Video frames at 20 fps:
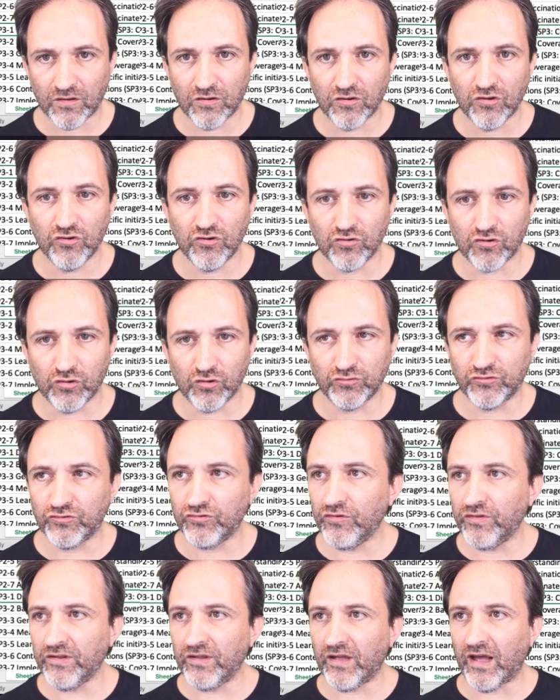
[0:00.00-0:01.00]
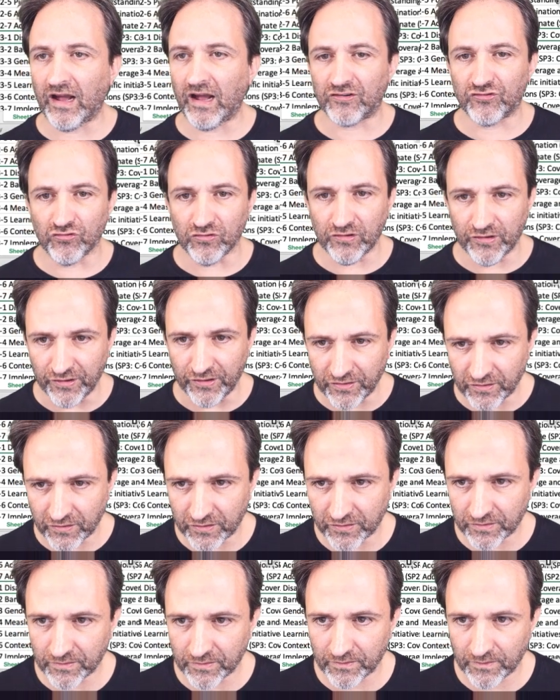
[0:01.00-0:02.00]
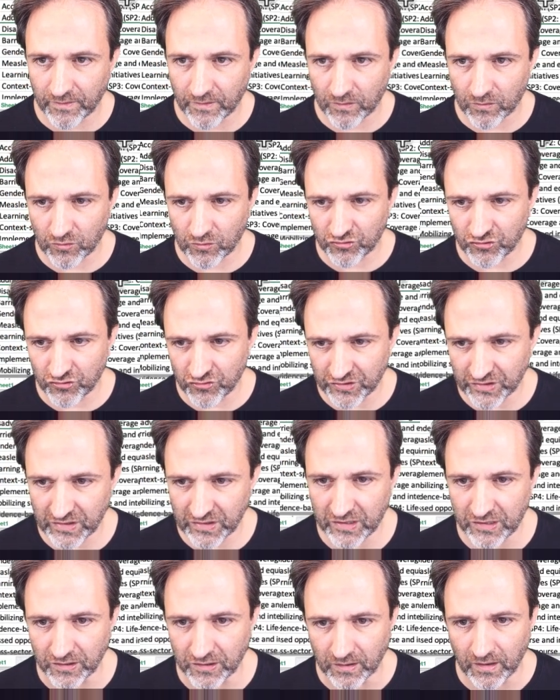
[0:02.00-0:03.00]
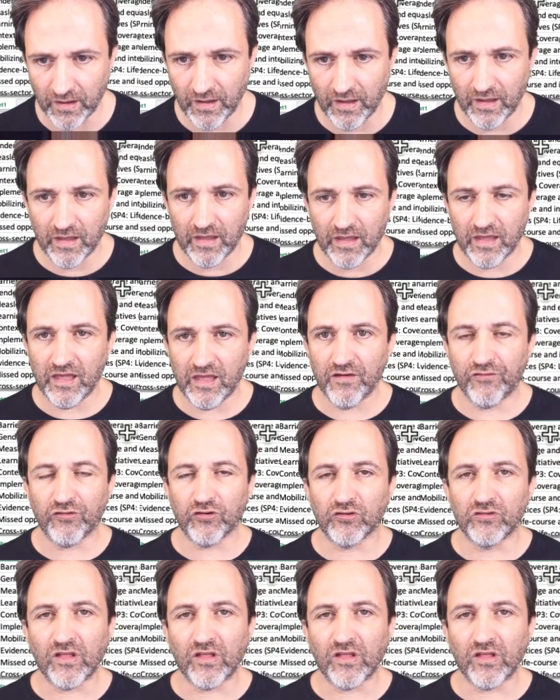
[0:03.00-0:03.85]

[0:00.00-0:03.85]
you go to the actual list, which you see here. If you're